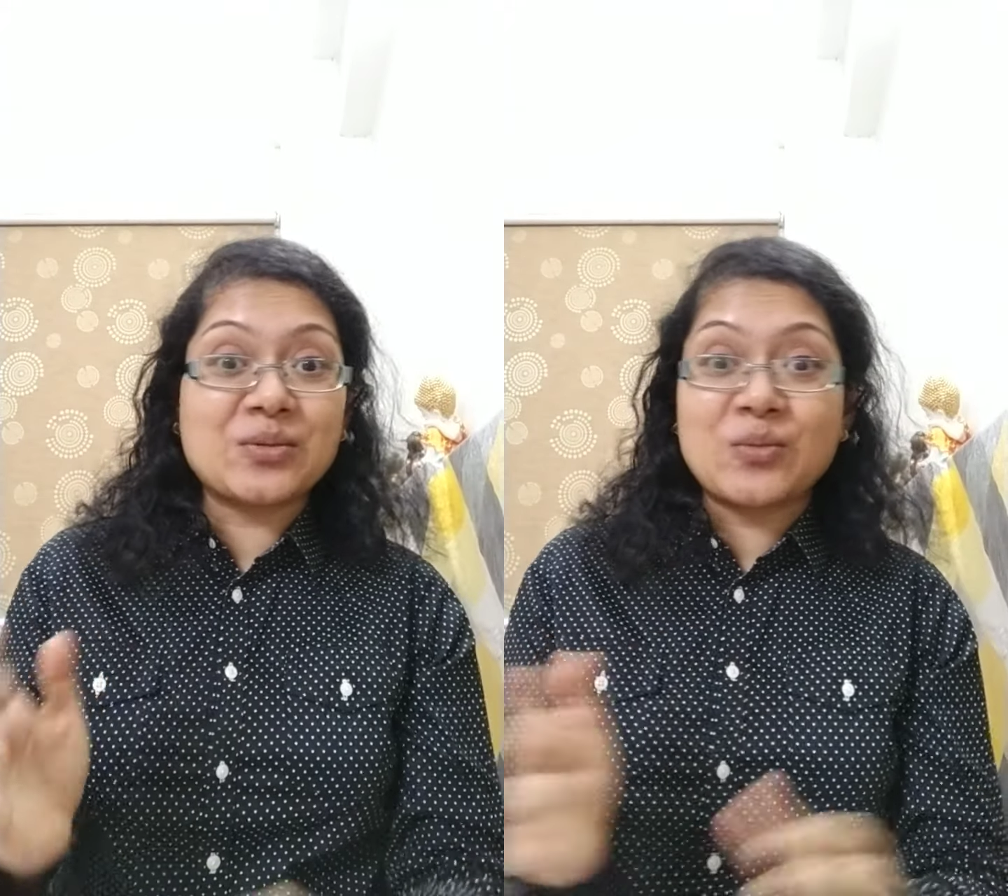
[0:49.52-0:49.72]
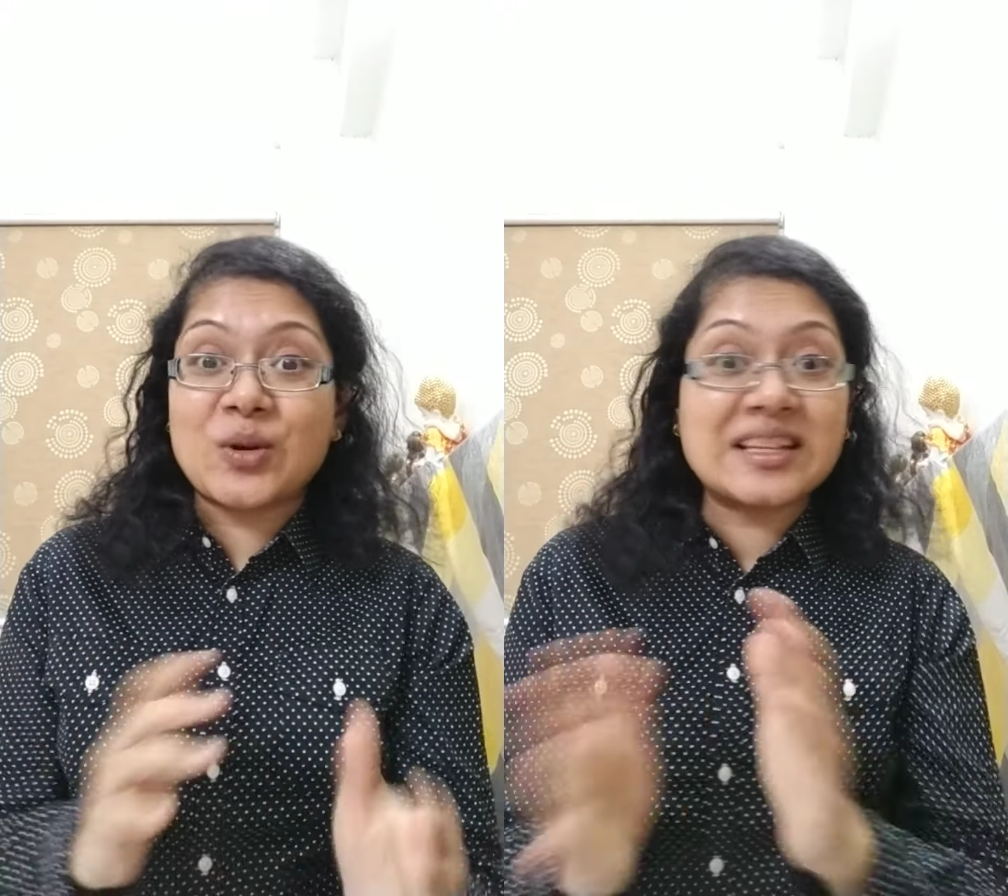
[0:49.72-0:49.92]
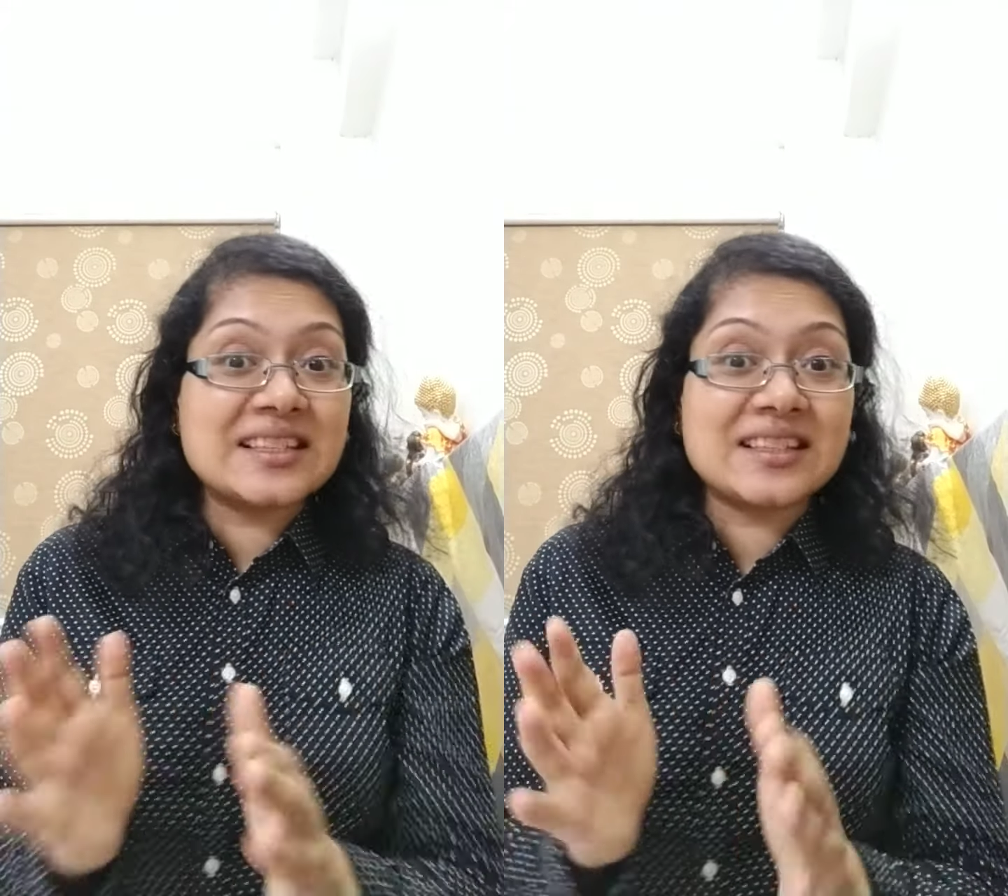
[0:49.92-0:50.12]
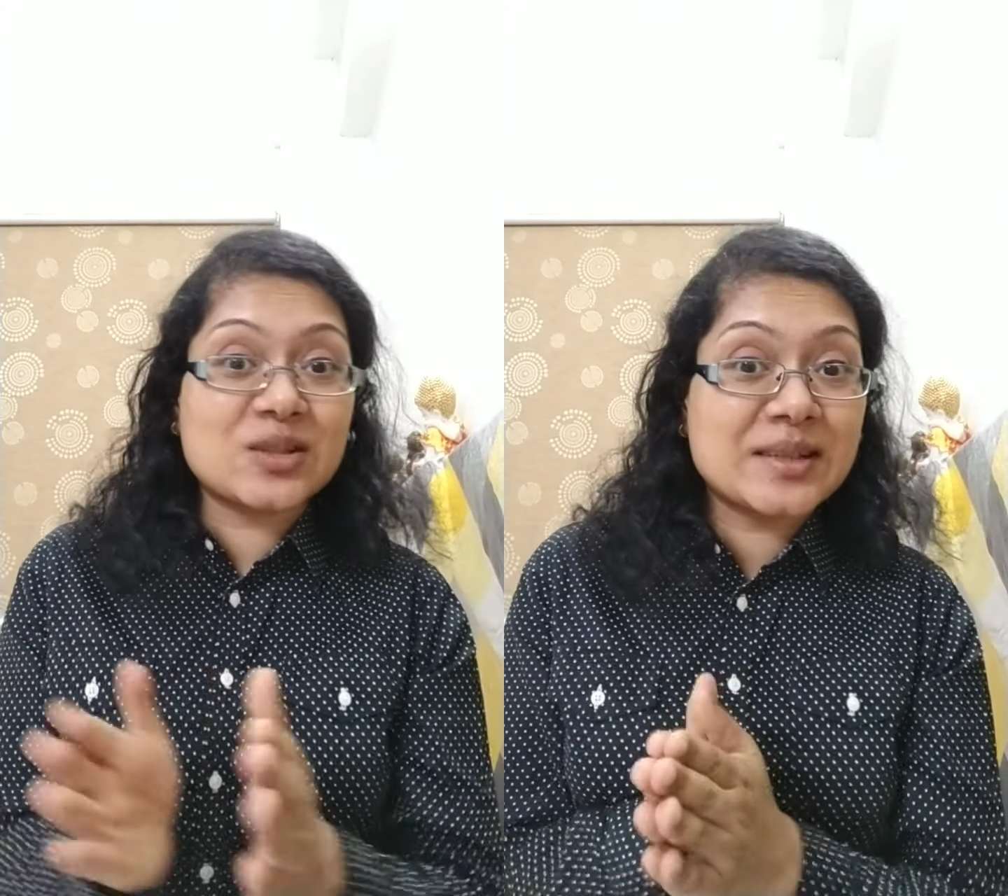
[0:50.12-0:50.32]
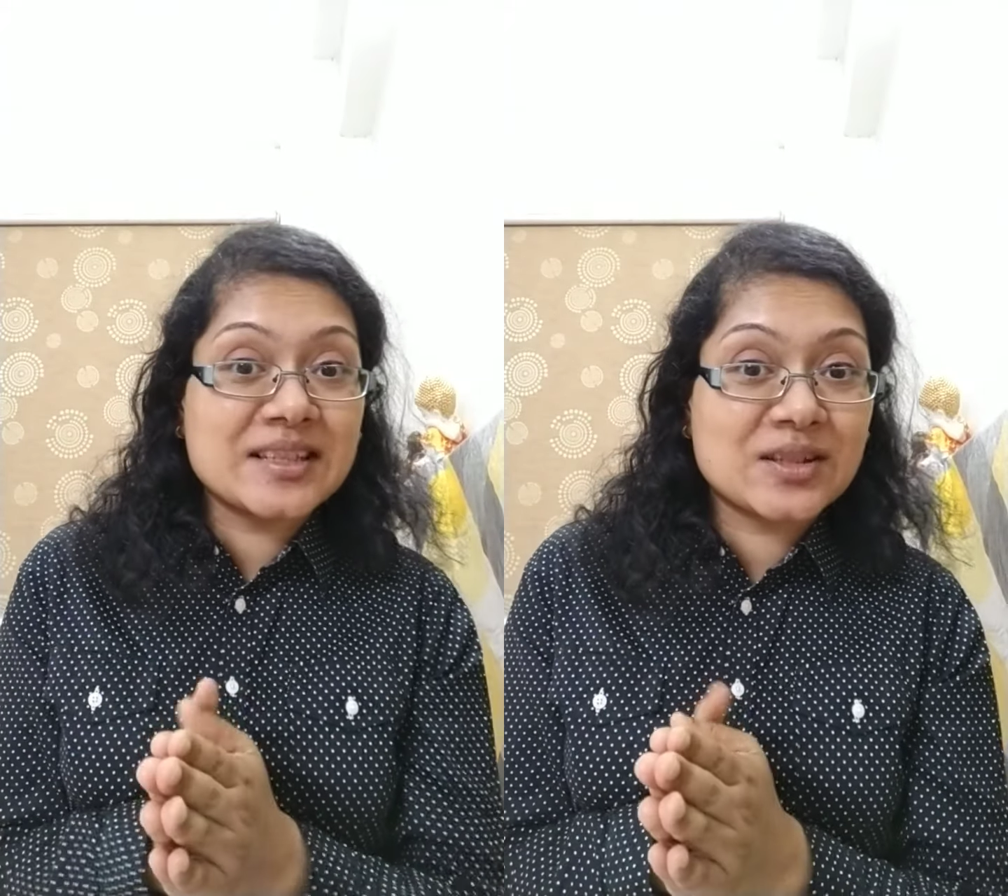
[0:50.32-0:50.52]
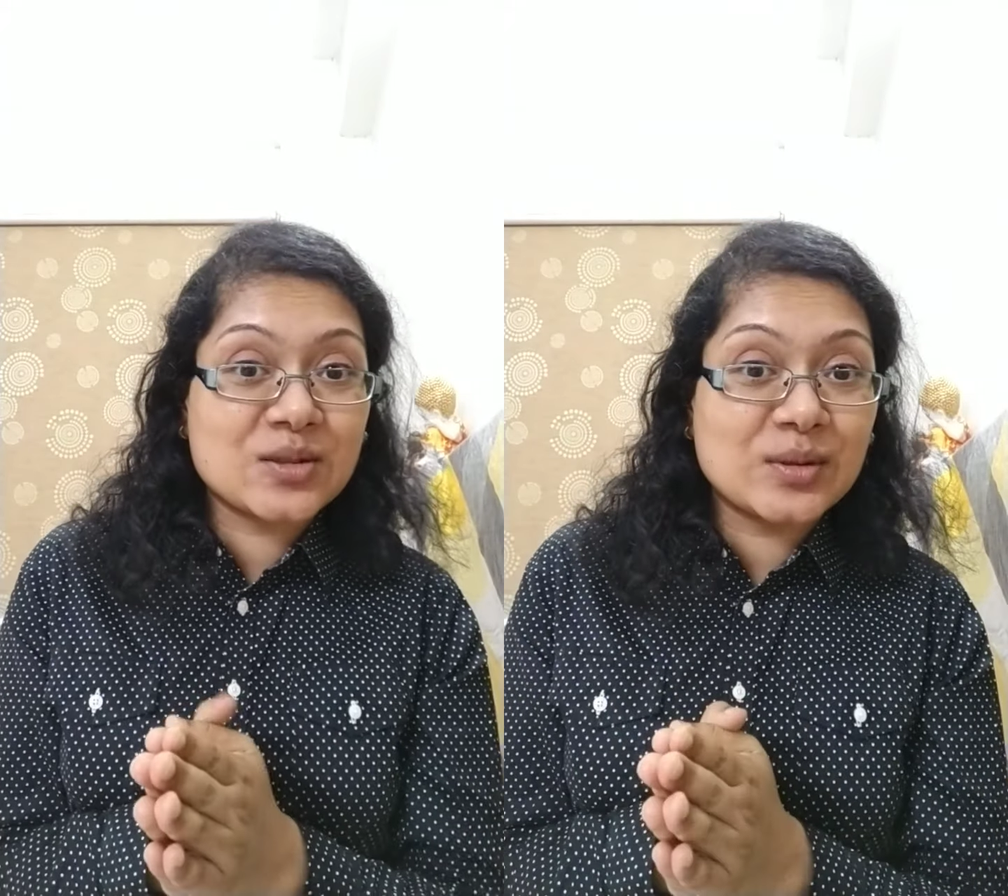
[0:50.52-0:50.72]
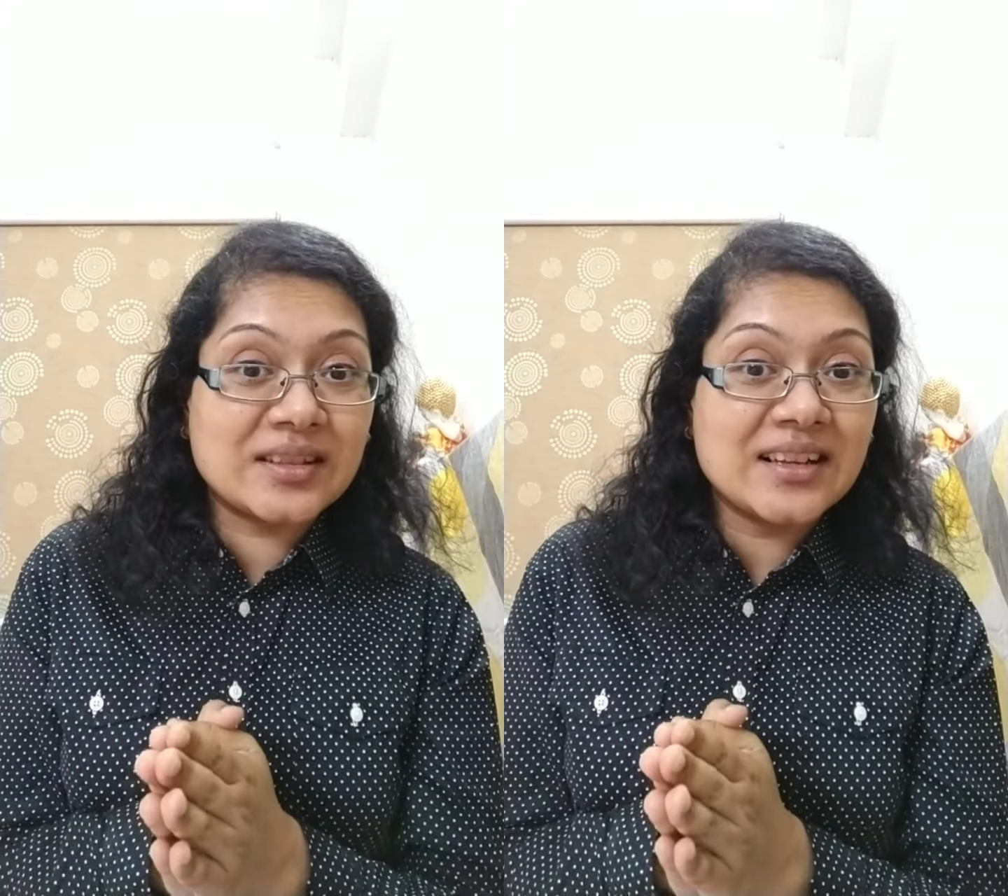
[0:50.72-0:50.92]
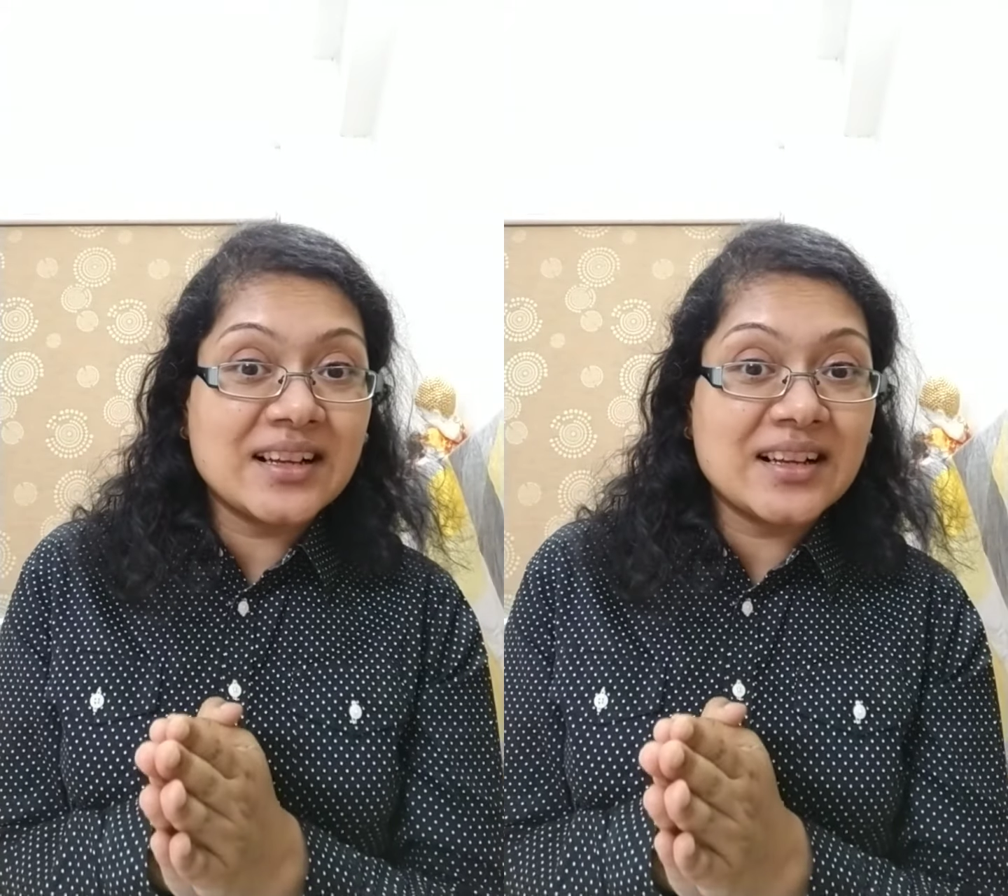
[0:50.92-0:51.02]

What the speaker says: What is a twin soul